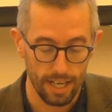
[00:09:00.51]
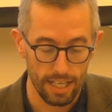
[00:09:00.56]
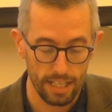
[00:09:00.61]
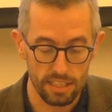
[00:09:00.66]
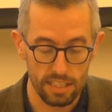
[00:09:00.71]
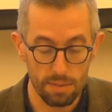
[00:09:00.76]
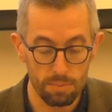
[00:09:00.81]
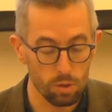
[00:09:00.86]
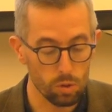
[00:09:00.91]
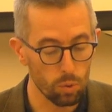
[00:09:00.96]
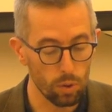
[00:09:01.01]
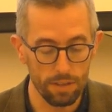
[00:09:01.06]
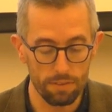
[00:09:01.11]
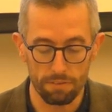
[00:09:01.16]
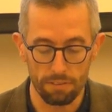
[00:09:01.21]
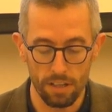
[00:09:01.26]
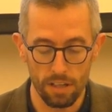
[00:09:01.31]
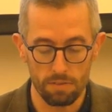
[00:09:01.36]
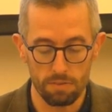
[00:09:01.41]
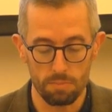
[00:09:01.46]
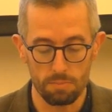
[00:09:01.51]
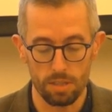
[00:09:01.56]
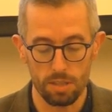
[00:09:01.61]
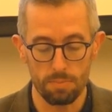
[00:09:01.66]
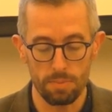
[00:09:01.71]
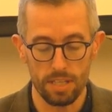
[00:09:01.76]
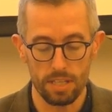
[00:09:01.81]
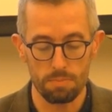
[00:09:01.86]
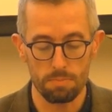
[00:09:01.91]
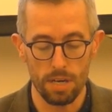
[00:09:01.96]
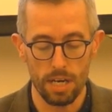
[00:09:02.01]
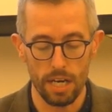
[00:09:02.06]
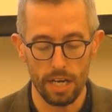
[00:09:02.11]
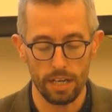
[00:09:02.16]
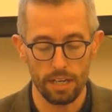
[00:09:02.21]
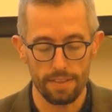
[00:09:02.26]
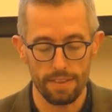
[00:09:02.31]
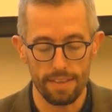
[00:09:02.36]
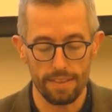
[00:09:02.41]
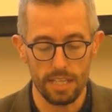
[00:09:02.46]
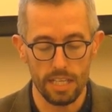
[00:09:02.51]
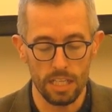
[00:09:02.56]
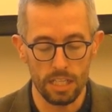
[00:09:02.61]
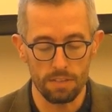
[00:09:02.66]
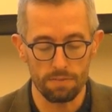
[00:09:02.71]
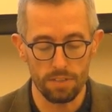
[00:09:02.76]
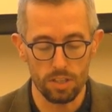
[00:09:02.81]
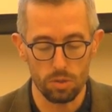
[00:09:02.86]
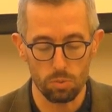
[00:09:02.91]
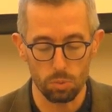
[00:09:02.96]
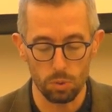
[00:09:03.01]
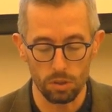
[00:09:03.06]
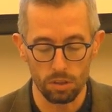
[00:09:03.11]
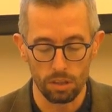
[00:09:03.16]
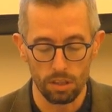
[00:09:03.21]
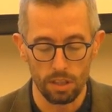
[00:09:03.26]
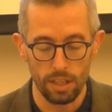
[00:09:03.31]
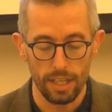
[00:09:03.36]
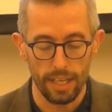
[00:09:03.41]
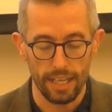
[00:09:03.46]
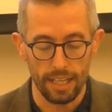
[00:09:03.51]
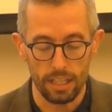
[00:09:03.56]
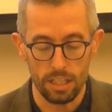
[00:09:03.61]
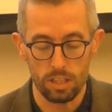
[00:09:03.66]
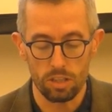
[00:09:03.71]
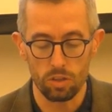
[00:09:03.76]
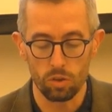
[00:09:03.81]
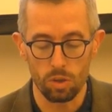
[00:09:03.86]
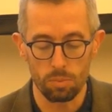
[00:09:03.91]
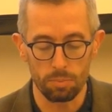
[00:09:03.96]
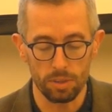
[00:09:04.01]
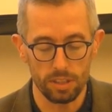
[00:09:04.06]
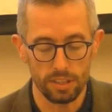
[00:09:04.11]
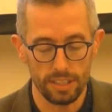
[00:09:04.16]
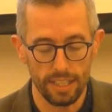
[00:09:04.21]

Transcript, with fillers: It seems quite far from Smith's mind that the individual, in his normal